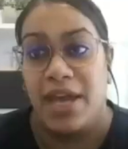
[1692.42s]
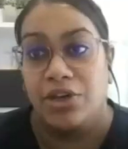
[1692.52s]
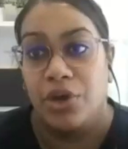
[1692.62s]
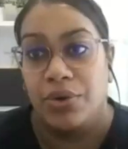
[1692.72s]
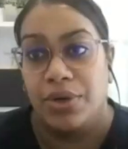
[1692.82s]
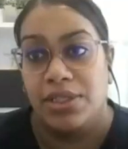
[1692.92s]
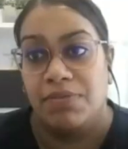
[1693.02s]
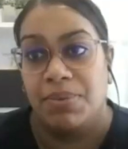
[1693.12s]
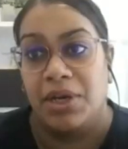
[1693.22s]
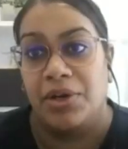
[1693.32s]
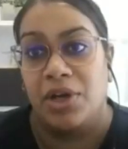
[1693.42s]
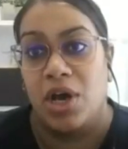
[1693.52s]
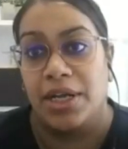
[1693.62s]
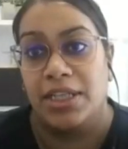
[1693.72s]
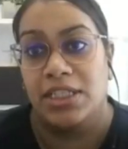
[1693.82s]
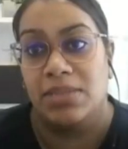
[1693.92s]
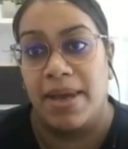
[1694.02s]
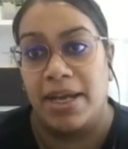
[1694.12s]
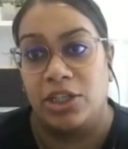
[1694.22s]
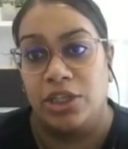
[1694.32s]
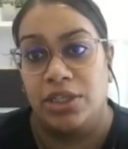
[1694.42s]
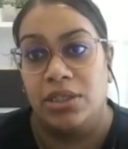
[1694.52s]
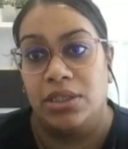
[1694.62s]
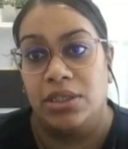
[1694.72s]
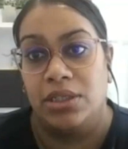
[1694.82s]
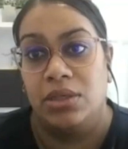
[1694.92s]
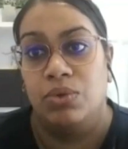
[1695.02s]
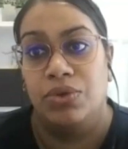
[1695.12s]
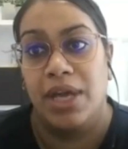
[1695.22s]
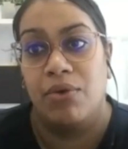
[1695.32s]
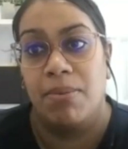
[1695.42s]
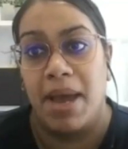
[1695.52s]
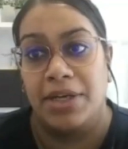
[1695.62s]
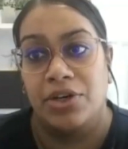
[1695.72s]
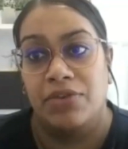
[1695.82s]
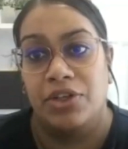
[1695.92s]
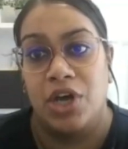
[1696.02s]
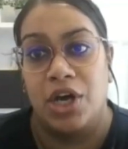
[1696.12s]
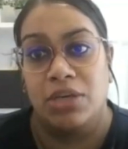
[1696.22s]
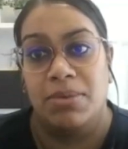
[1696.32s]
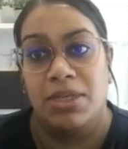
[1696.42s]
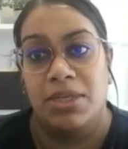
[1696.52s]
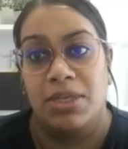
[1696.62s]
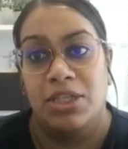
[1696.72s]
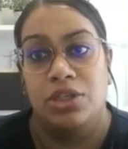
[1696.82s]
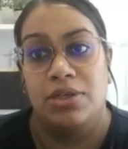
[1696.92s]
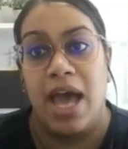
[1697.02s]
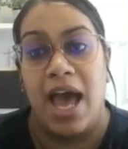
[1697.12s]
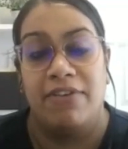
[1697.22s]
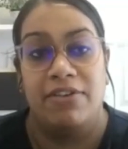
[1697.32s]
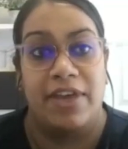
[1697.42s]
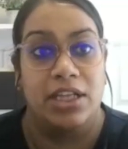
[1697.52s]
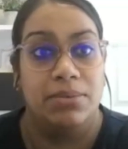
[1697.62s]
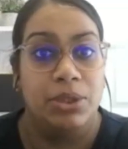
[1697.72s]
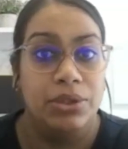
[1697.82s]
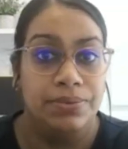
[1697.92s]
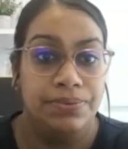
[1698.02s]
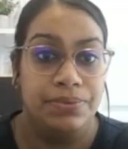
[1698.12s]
your notice of periodic inspection, will you get a reminder of the documents you should have available?